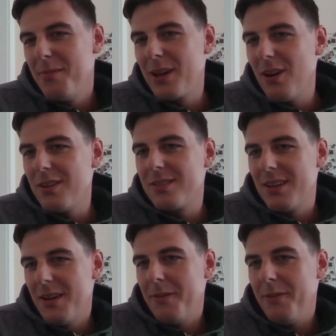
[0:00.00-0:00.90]

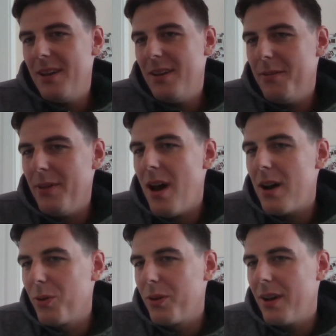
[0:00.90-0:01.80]
because we
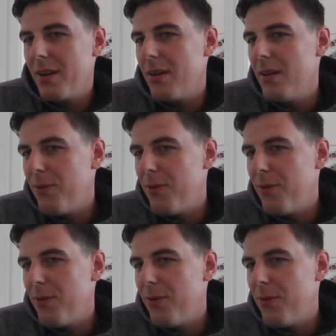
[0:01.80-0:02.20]
are looking